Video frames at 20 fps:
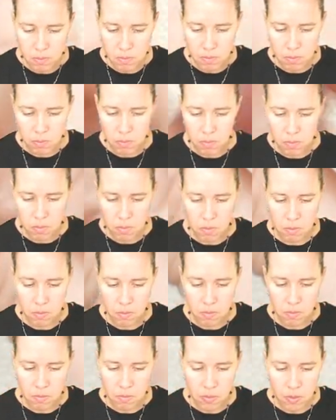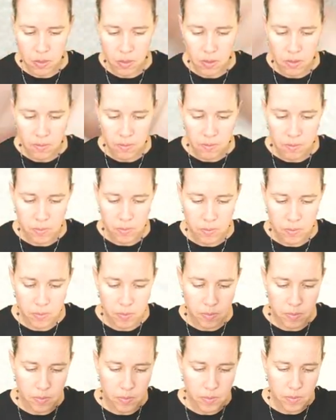
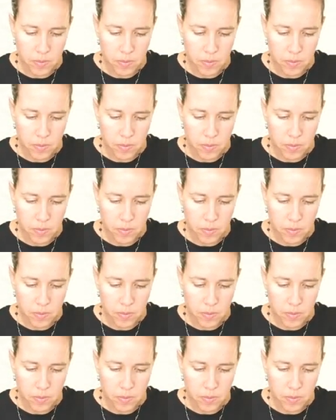(silence)